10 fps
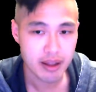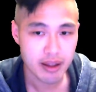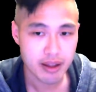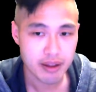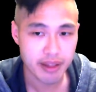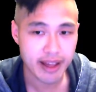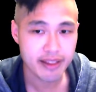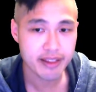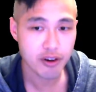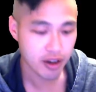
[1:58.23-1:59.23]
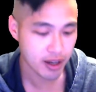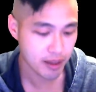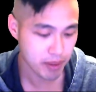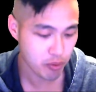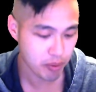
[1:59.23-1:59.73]
then they're going to
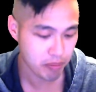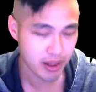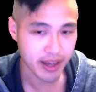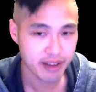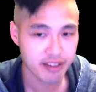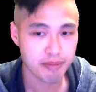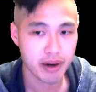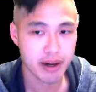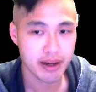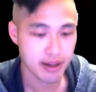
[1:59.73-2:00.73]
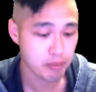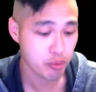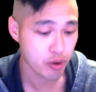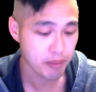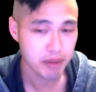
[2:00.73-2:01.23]
be replaced by a
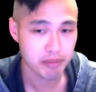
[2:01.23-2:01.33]
premium